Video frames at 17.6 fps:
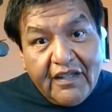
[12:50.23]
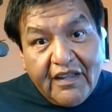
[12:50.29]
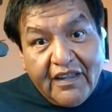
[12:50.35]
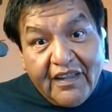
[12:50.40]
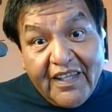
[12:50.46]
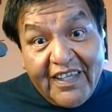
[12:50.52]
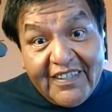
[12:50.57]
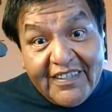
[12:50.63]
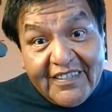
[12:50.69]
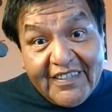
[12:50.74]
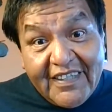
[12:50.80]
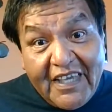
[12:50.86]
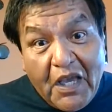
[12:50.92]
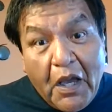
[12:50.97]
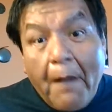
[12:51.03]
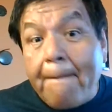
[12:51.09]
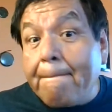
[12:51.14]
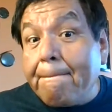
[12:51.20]
let's
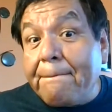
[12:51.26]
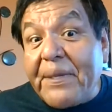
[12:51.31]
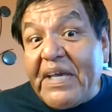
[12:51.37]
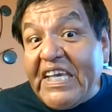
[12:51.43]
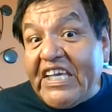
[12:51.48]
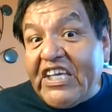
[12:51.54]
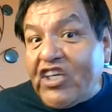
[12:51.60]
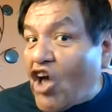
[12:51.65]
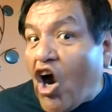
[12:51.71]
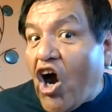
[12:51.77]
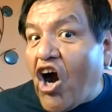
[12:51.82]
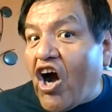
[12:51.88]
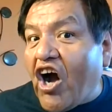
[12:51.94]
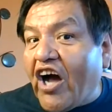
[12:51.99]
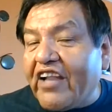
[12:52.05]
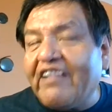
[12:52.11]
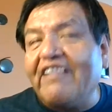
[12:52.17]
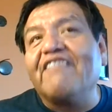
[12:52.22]
say
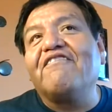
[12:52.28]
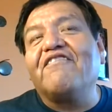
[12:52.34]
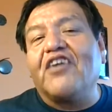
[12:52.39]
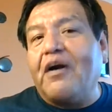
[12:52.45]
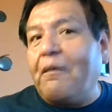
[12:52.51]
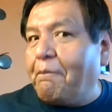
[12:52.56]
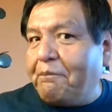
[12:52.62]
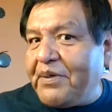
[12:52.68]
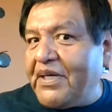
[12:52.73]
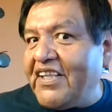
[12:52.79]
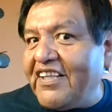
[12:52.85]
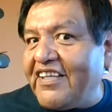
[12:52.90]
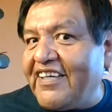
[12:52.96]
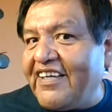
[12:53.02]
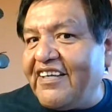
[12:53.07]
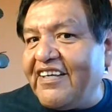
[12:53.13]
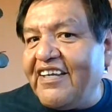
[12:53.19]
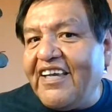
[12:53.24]
beyond for
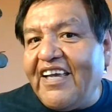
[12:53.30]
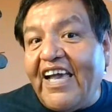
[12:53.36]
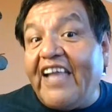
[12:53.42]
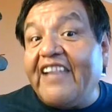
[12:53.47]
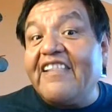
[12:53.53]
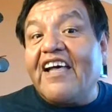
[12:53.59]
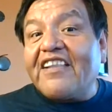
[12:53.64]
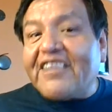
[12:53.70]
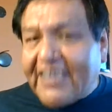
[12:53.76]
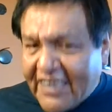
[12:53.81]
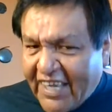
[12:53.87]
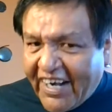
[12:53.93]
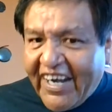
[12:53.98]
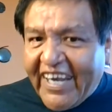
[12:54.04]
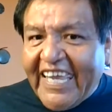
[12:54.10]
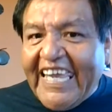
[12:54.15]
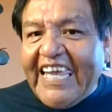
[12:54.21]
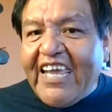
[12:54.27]
billion and
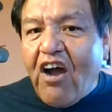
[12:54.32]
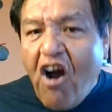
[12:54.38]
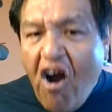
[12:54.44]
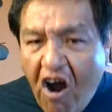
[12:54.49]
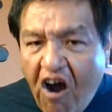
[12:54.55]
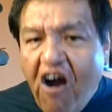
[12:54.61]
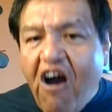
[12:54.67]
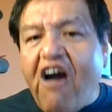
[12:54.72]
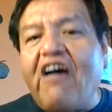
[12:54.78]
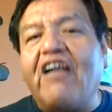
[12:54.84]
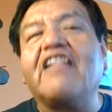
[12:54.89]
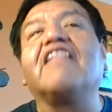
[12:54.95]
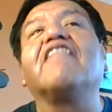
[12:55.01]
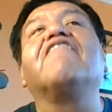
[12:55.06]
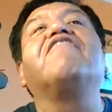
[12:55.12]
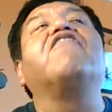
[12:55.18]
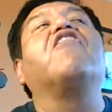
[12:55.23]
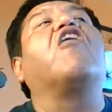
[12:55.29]

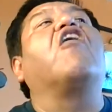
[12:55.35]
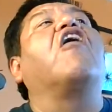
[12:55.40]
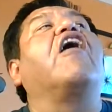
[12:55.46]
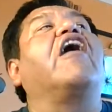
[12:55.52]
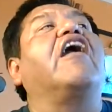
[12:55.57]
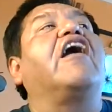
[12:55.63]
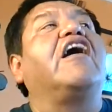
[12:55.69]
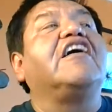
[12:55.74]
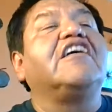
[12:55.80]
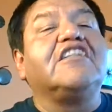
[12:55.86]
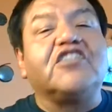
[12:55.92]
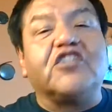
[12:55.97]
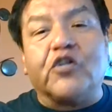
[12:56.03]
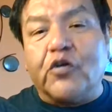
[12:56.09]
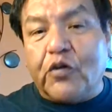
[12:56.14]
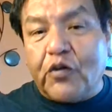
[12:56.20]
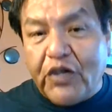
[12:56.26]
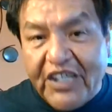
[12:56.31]
trillion for
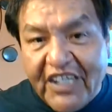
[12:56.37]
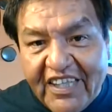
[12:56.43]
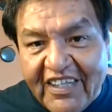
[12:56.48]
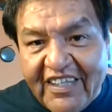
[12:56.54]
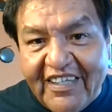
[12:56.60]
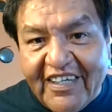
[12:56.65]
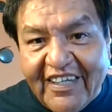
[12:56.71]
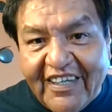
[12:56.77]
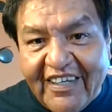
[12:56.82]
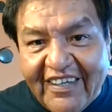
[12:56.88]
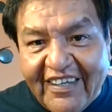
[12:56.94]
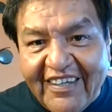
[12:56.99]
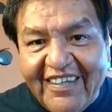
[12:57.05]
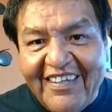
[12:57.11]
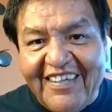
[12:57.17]
trillion.